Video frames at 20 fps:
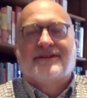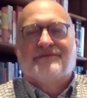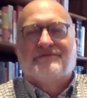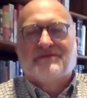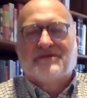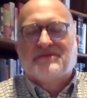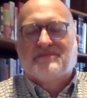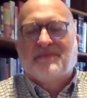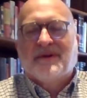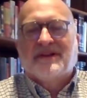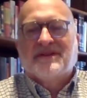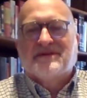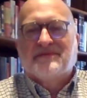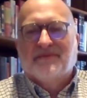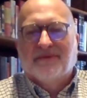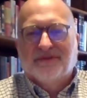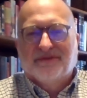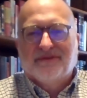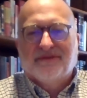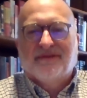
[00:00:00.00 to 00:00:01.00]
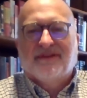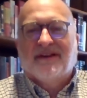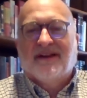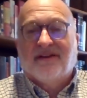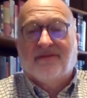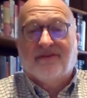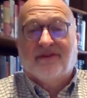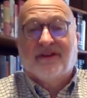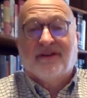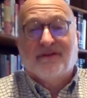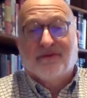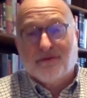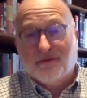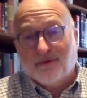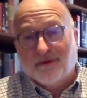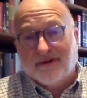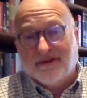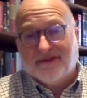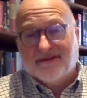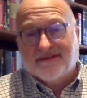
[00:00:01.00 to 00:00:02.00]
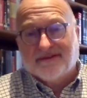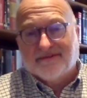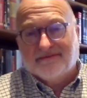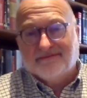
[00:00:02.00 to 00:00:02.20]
responsible to the governing authorities,